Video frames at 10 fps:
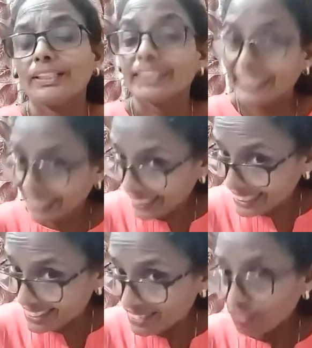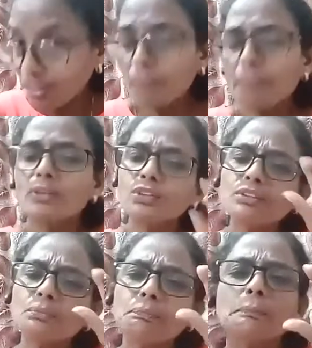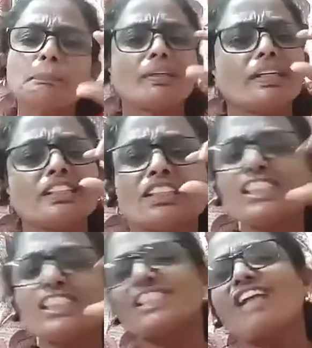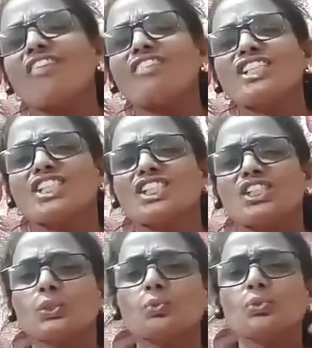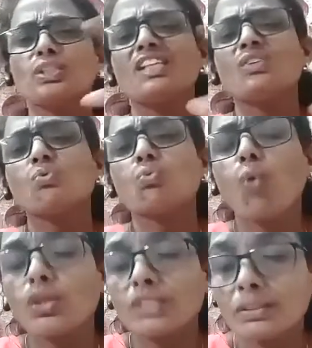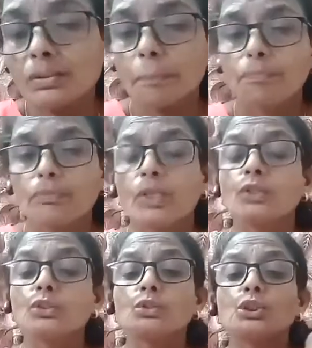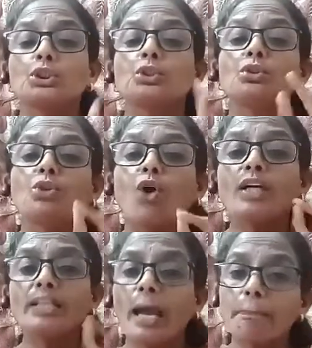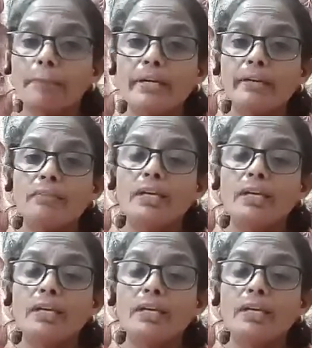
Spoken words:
Correct? Why? Because people are just lavishly using water. So it should not happen.